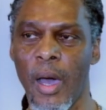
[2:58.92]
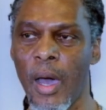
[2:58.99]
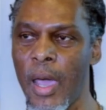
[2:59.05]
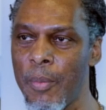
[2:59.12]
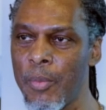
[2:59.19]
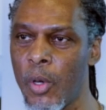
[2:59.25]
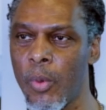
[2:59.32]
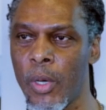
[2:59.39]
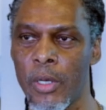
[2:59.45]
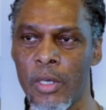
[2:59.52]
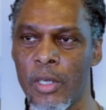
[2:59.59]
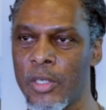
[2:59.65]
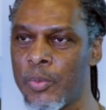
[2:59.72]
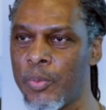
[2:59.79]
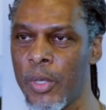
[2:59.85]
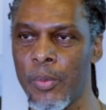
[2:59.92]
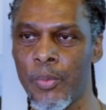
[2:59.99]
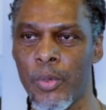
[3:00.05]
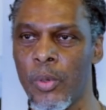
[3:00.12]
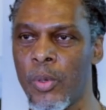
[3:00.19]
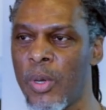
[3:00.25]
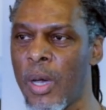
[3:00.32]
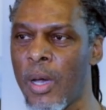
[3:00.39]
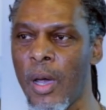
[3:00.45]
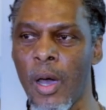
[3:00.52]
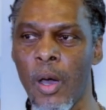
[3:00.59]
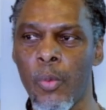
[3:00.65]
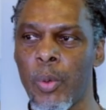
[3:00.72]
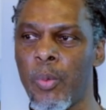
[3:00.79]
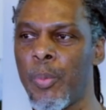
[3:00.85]
I am not one of these people who, uh,
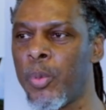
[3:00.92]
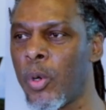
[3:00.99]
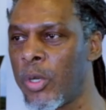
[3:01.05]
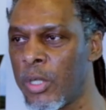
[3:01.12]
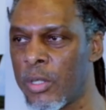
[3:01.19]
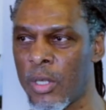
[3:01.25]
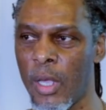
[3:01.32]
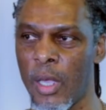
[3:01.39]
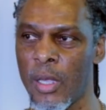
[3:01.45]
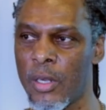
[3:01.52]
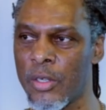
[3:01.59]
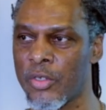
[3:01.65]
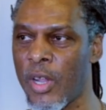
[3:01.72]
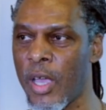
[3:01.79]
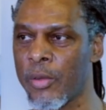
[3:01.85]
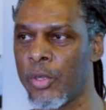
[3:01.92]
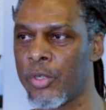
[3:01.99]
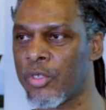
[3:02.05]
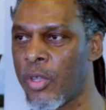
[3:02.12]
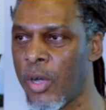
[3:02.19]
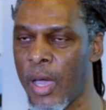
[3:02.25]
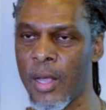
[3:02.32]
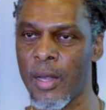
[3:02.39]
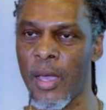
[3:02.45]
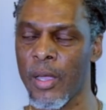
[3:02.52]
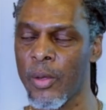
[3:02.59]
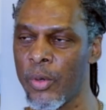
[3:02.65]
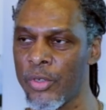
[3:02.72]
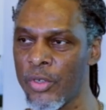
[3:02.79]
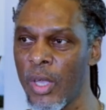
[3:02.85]
oh, we were born into the English language, it's not our
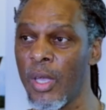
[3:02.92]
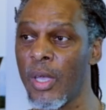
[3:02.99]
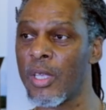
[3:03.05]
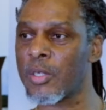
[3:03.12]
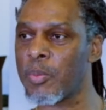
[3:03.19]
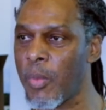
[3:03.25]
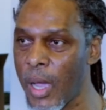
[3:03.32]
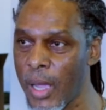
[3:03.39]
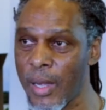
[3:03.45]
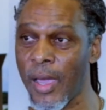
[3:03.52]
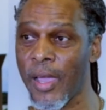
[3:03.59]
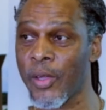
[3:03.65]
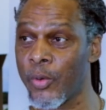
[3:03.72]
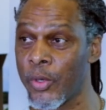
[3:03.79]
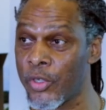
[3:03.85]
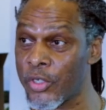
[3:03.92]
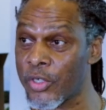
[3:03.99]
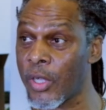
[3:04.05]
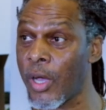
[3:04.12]
language. It's my language, it's